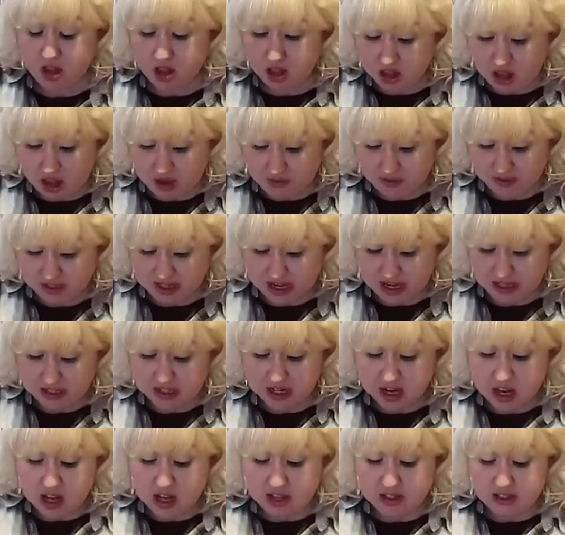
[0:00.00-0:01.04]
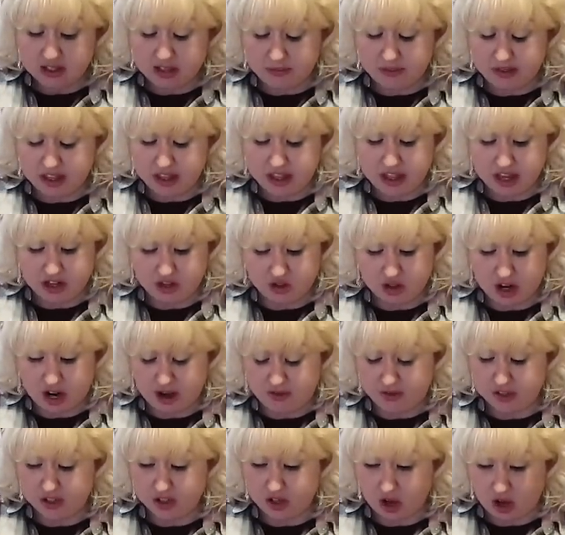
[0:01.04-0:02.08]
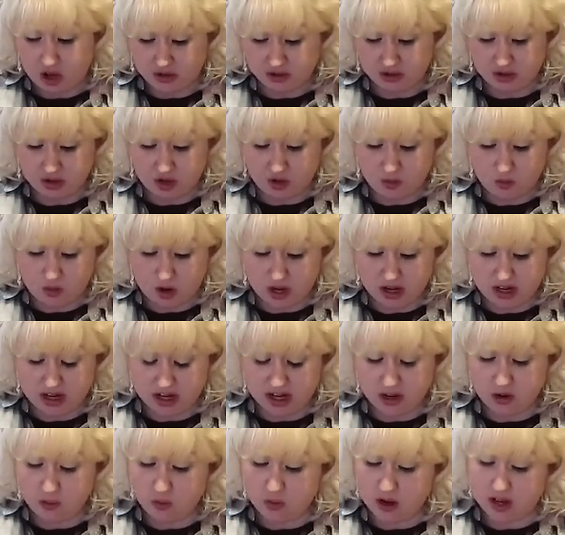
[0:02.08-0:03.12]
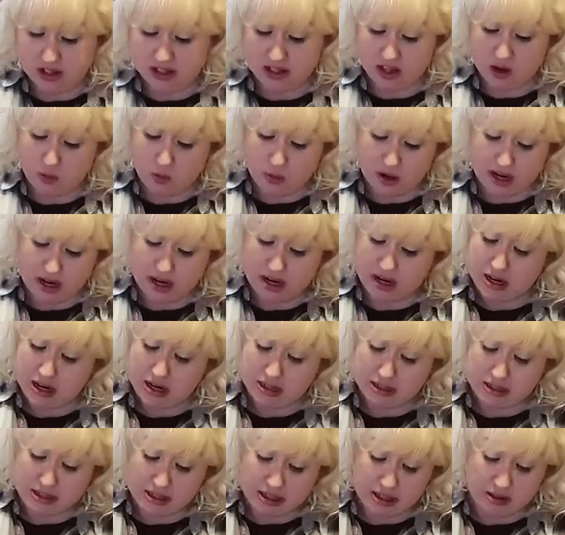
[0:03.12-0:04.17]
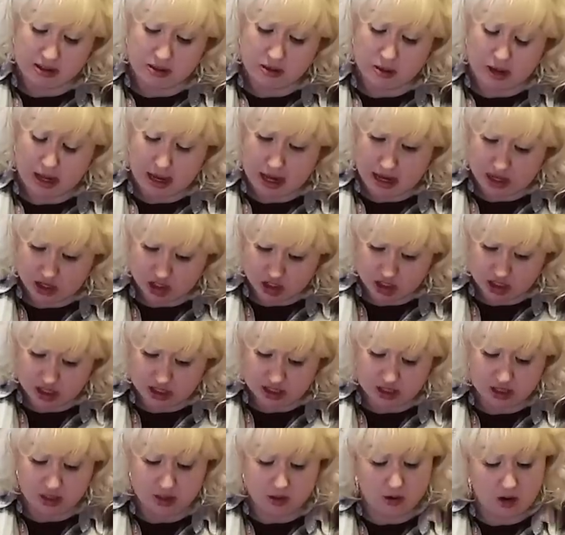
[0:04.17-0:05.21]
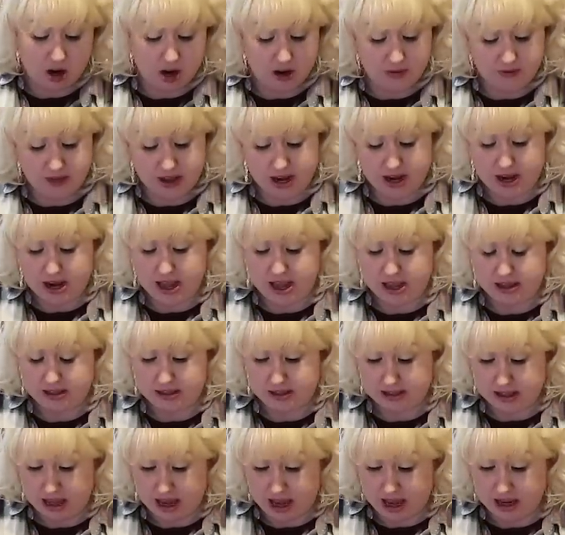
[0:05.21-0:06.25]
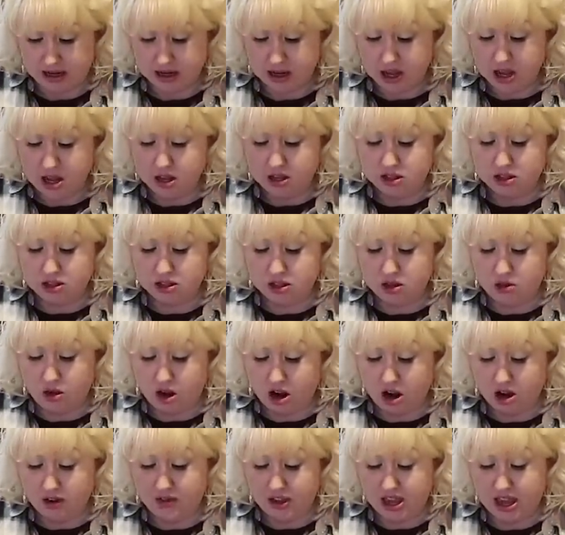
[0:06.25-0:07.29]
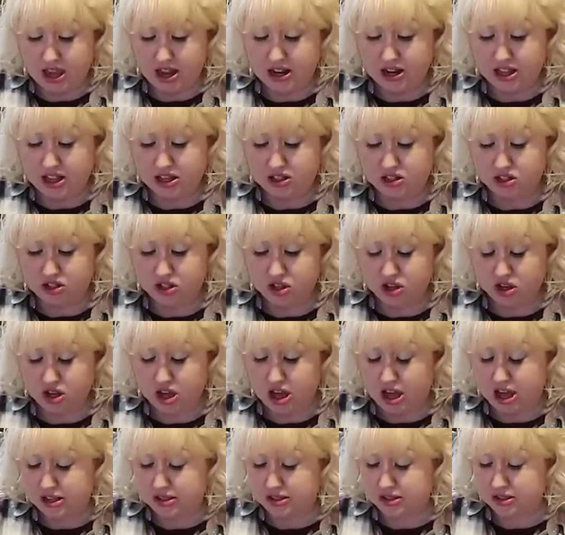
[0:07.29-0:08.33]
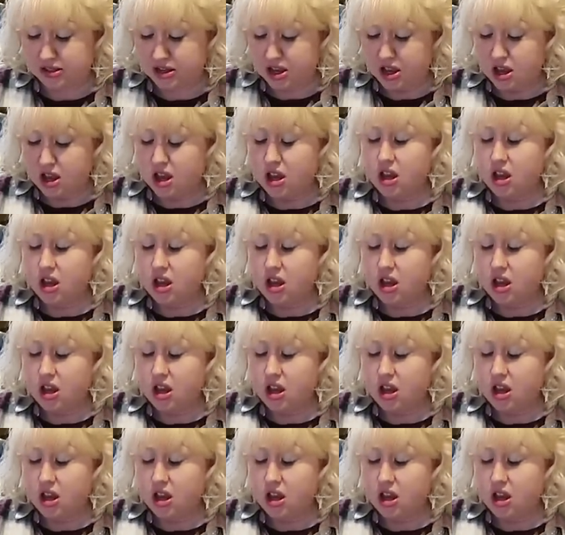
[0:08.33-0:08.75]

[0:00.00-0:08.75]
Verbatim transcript: loves it. Something that Travis also wanted was he wanted a diesel engine, so our van has that. So our van, it took us